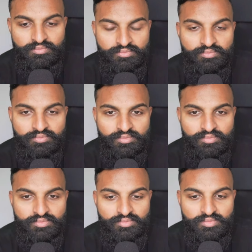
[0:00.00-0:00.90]

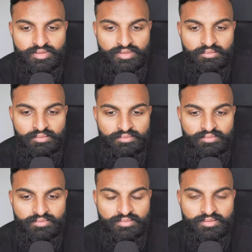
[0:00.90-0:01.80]

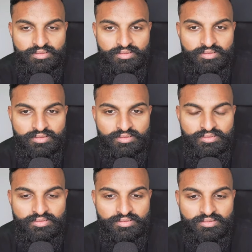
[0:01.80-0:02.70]

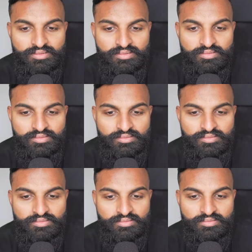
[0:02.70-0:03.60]

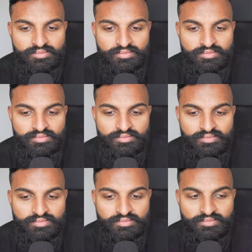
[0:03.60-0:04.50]

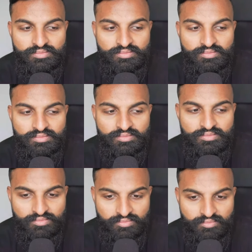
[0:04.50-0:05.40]

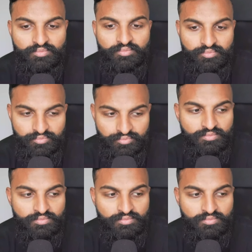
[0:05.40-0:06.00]
No words are spoken by the person on screen.